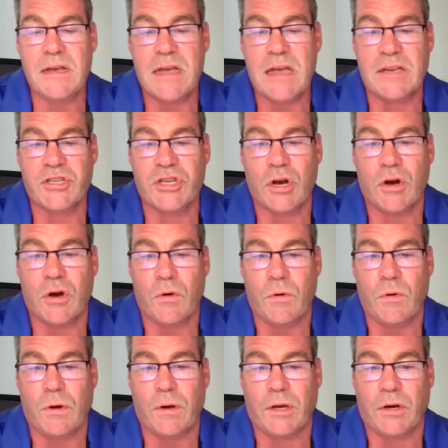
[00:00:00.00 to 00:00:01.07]
And
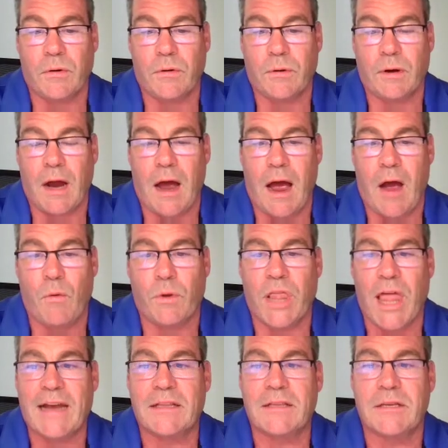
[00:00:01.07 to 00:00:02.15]
so, I would
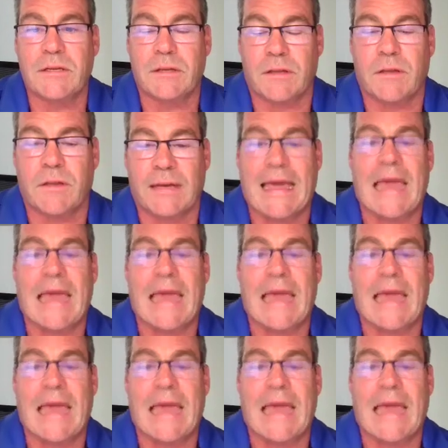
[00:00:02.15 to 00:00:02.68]
the